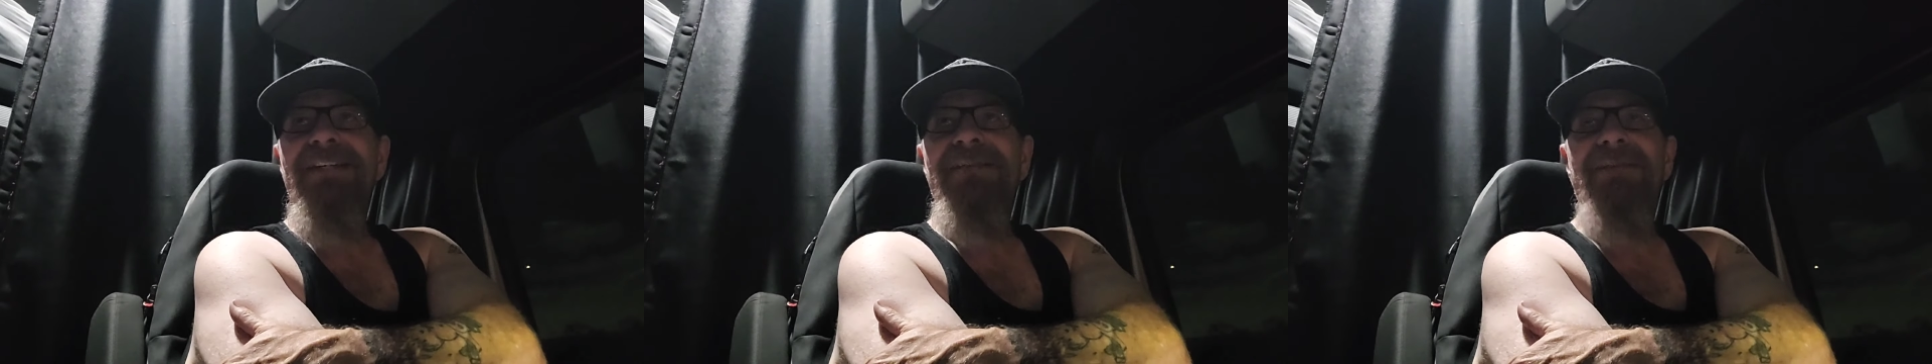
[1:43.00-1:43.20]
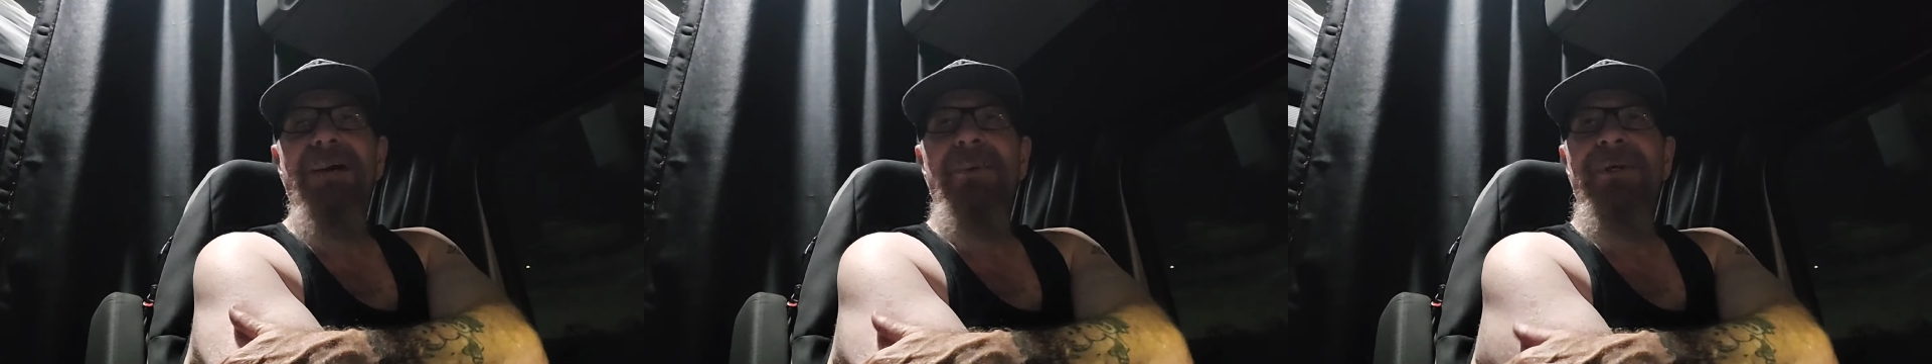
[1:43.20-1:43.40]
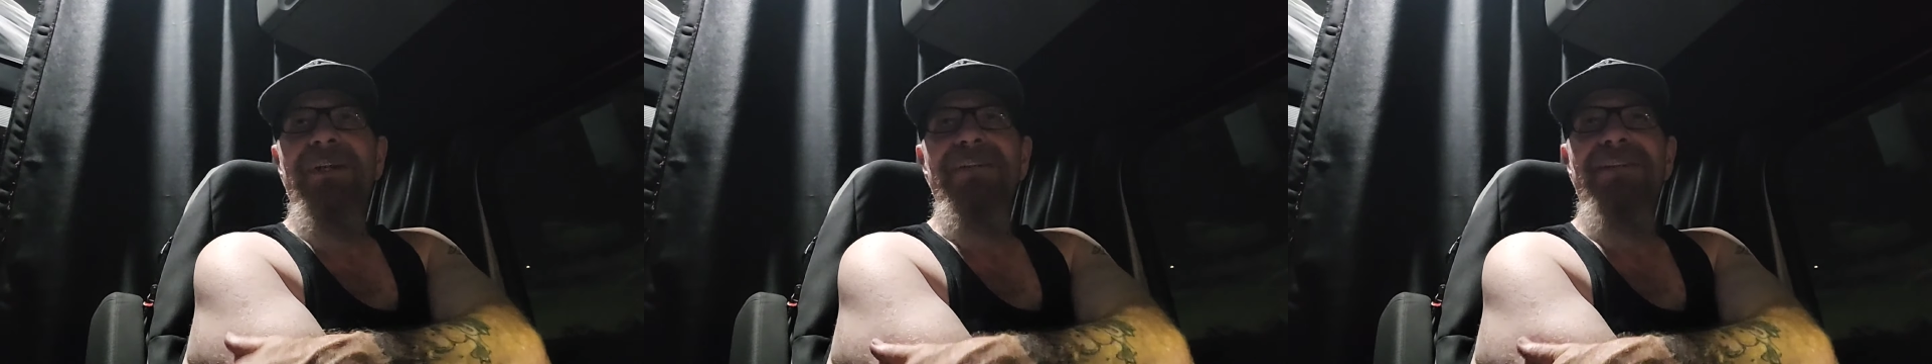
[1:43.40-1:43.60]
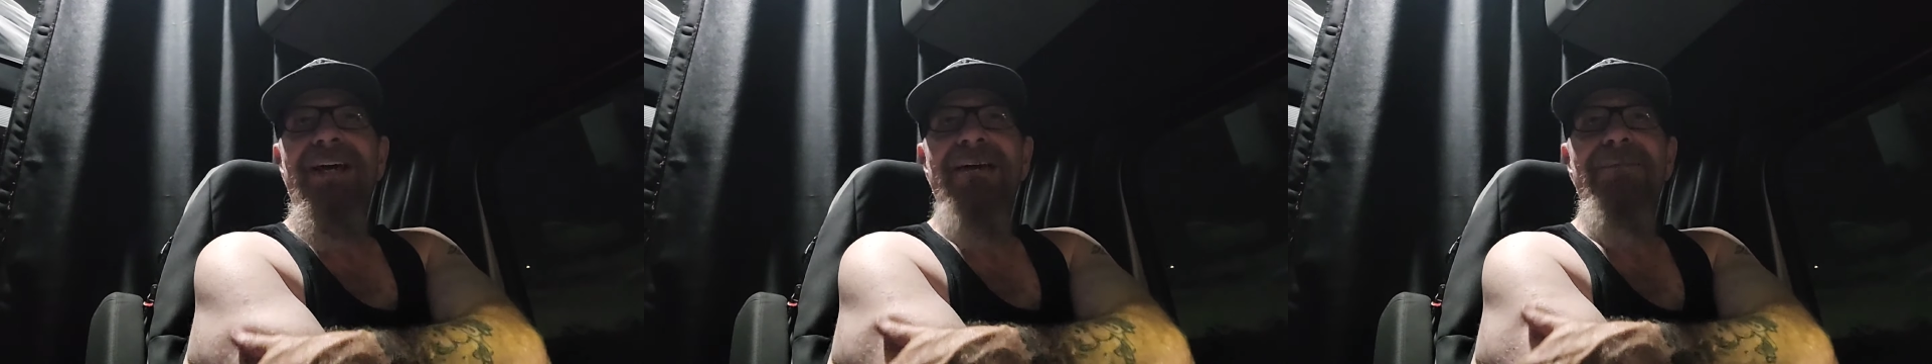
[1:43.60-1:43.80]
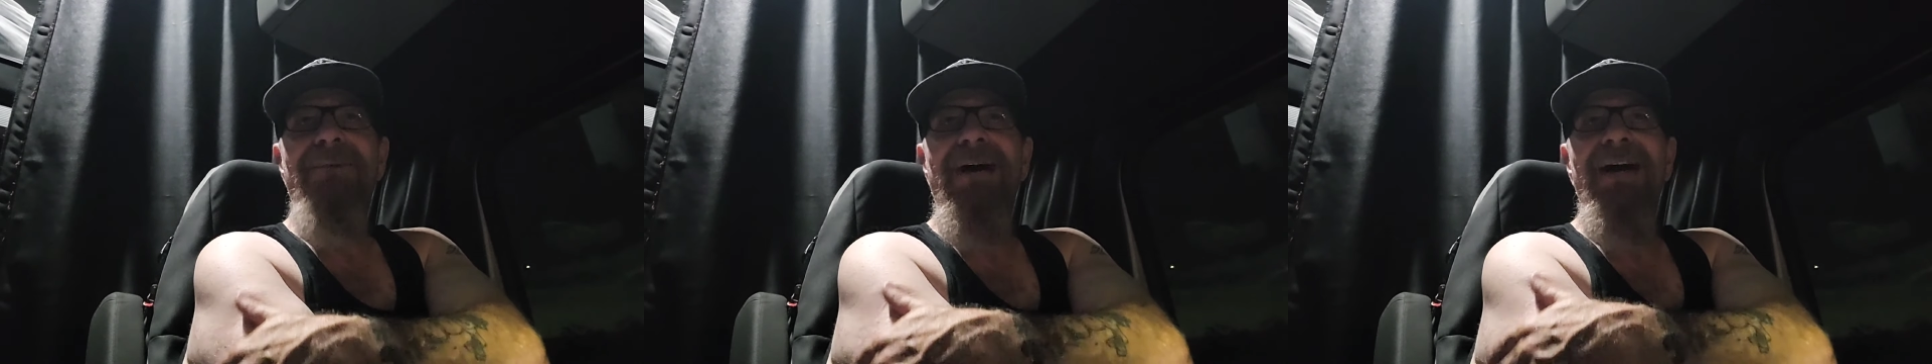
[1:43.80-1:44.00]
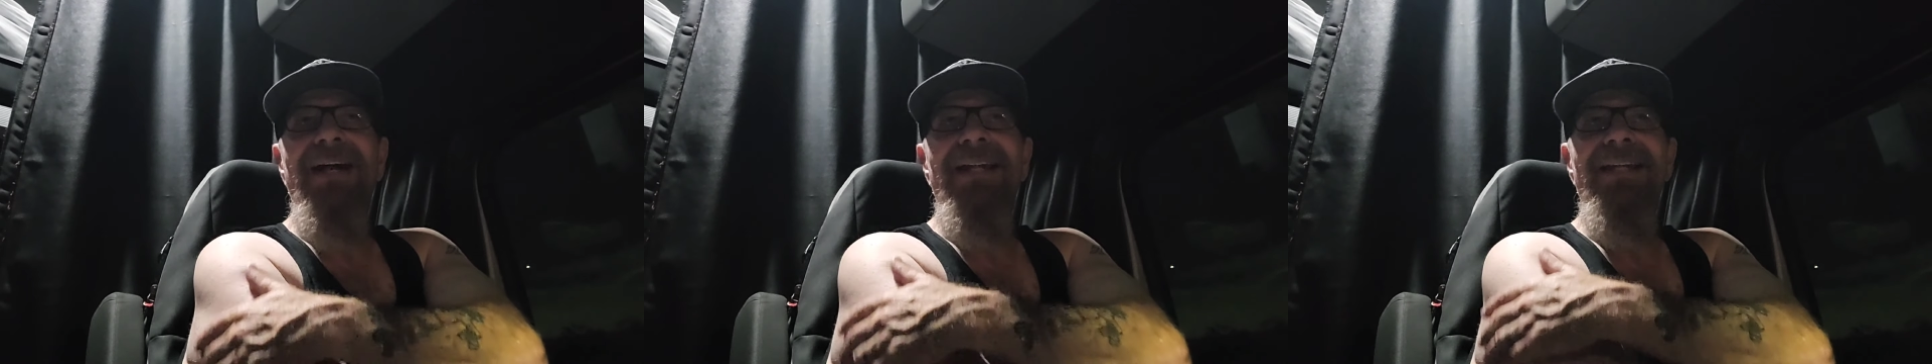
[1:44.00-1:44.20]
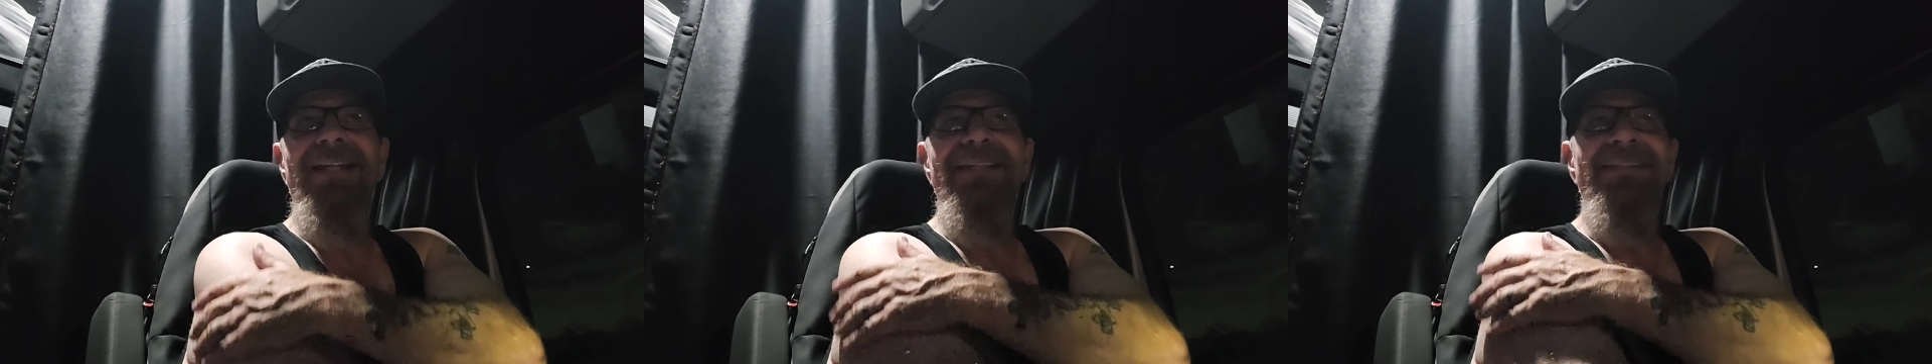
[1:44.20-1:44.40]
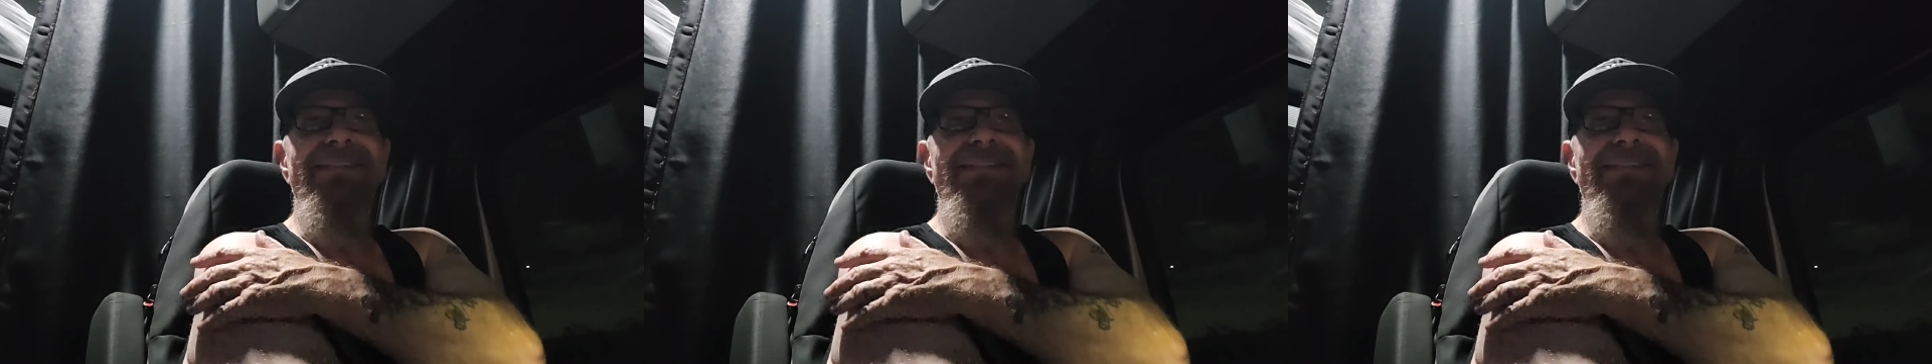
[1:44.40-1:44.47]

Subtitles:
if I would have let my